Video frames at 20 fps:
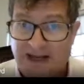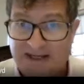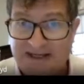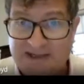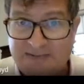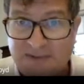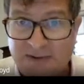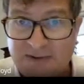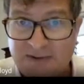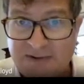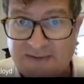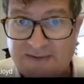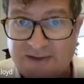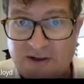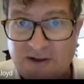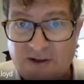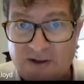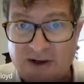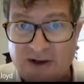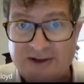spirit of
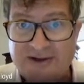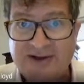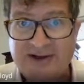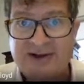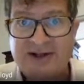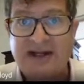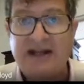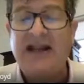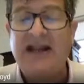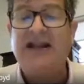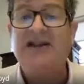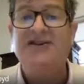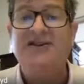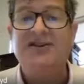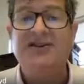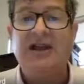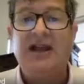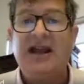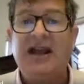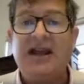curiosity.
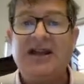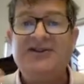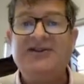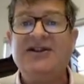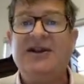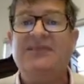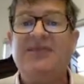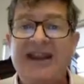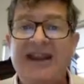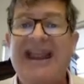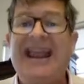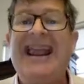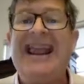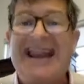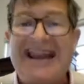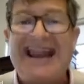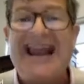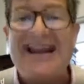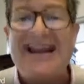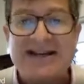It's something
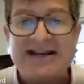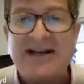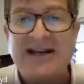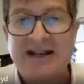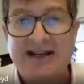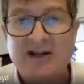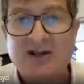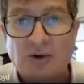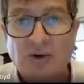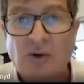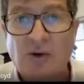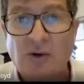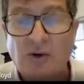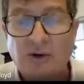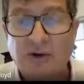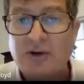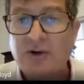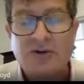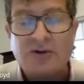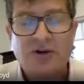innate in us all.
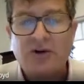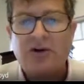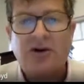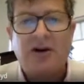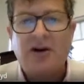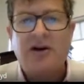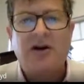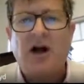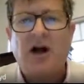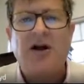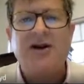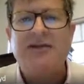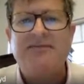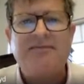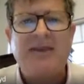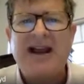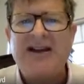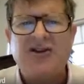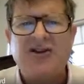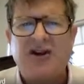You can't
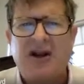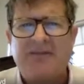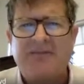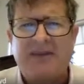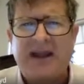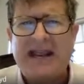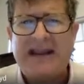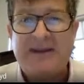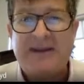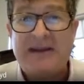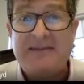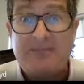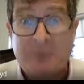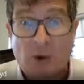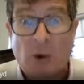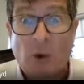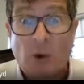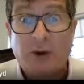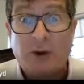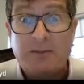imagine a baby
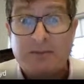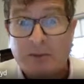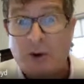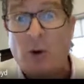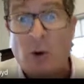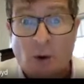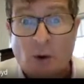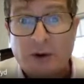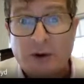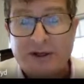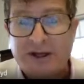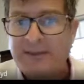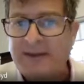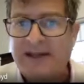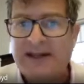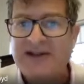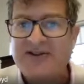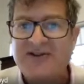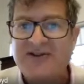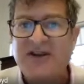born bored. I mean,
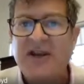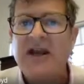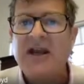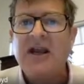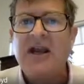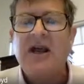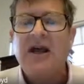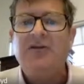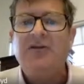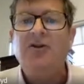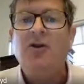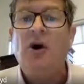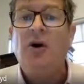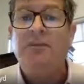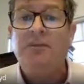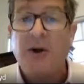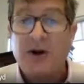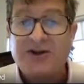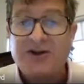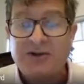that's not
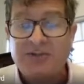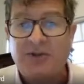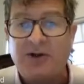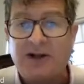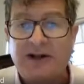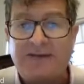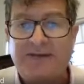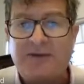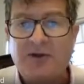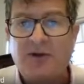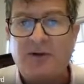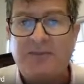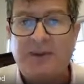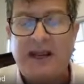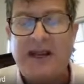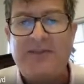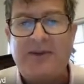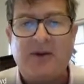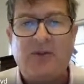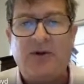possible. If your
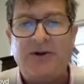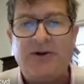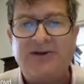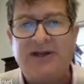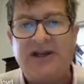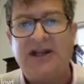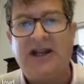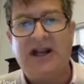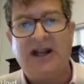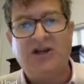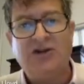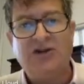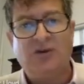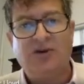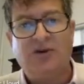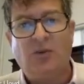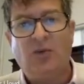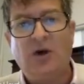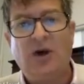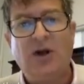baby wouldn't engage with
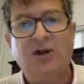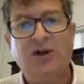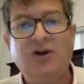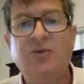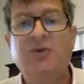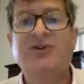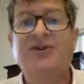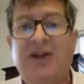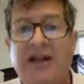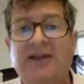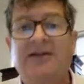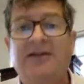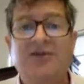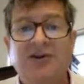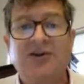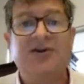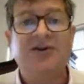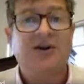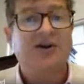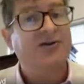the world, you would take them to
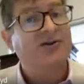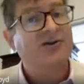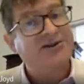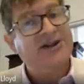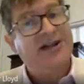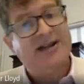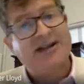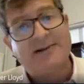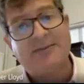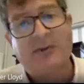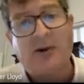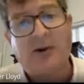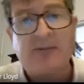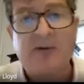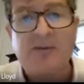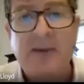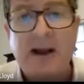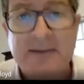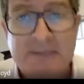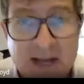the doctor and say, there's a problem
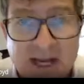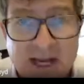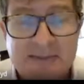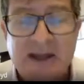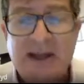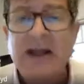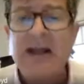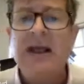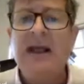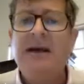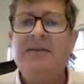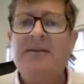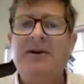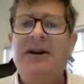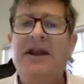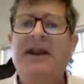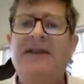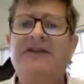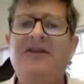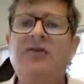with my baby.
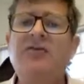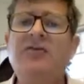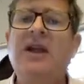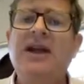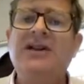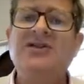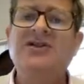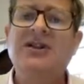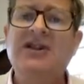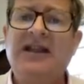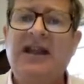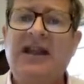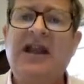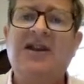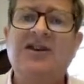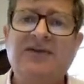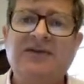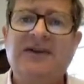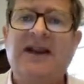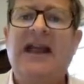But if you get to the
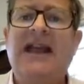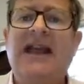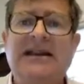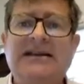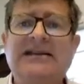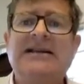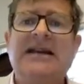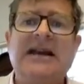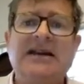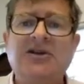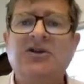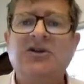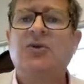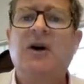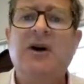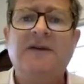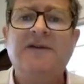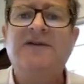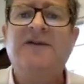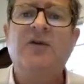age of 8, 10,
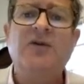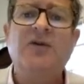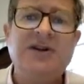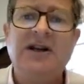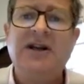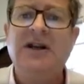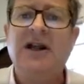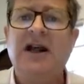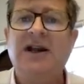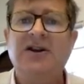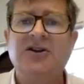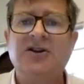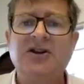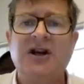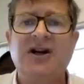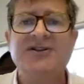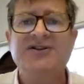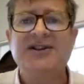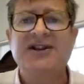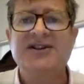12, 14, and a
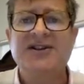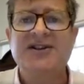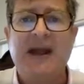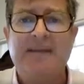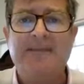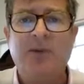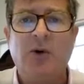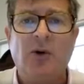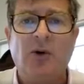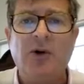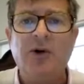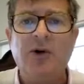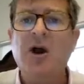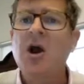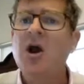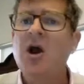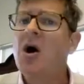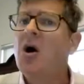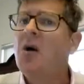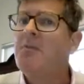child says they're bored,
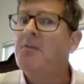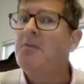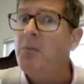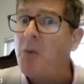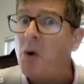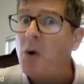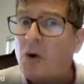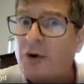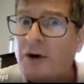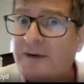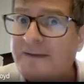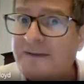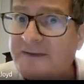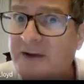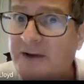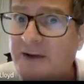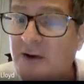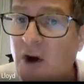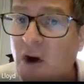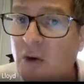more often
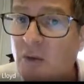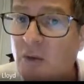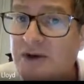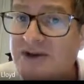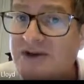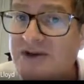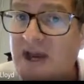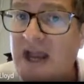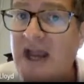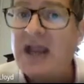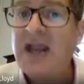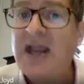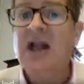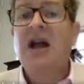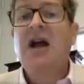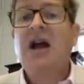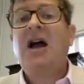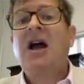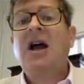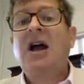than not, we say,
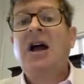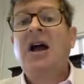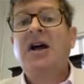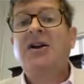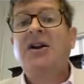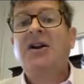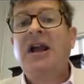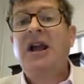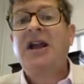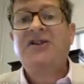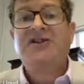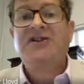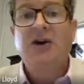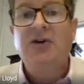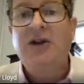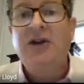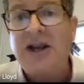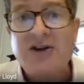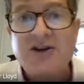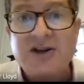it's
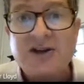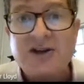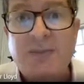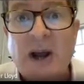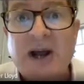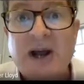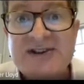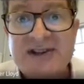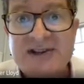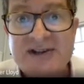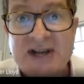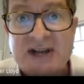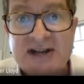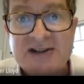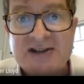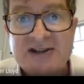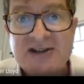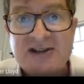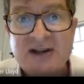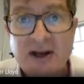okay, just pass the
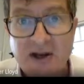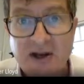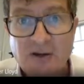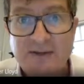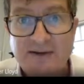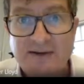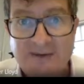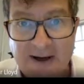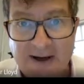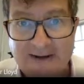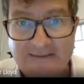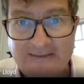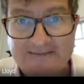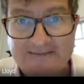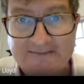tests and you'll be fine.